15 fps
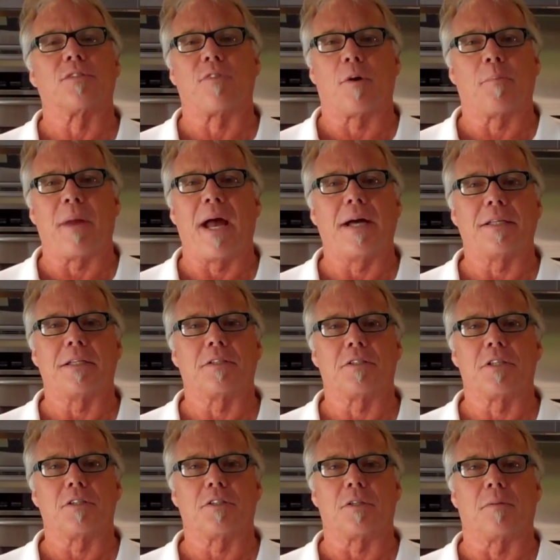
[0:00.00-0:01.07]
of our patented
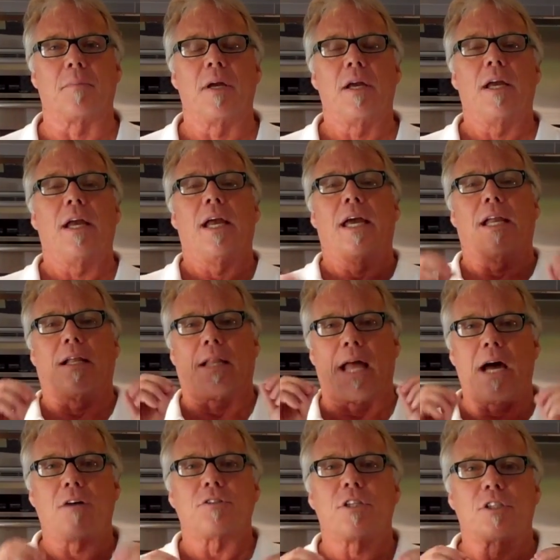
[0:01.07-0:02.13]
system. It
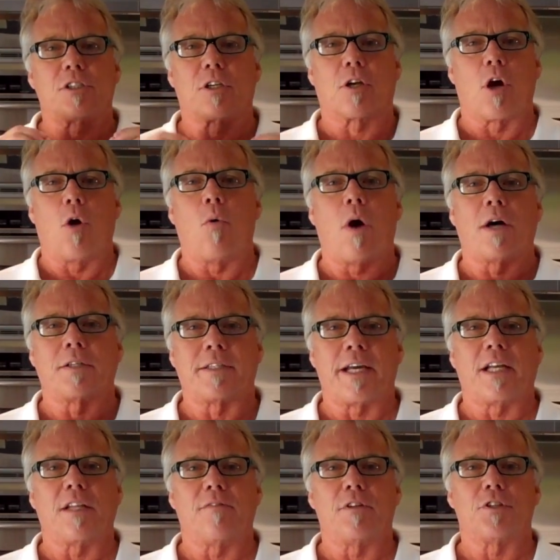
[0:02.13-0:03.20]
allows us to go on
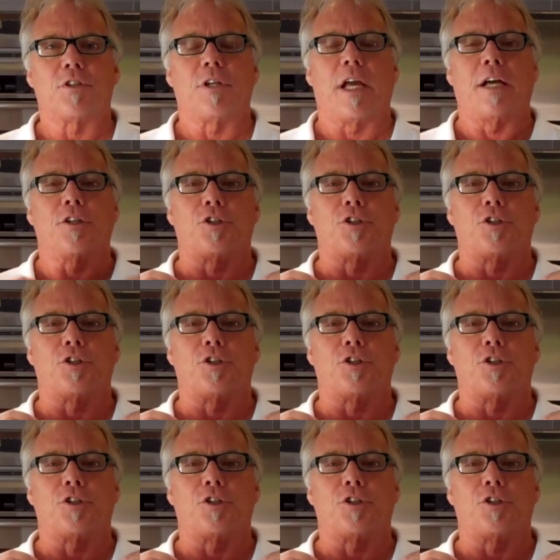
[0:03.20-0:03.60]
television and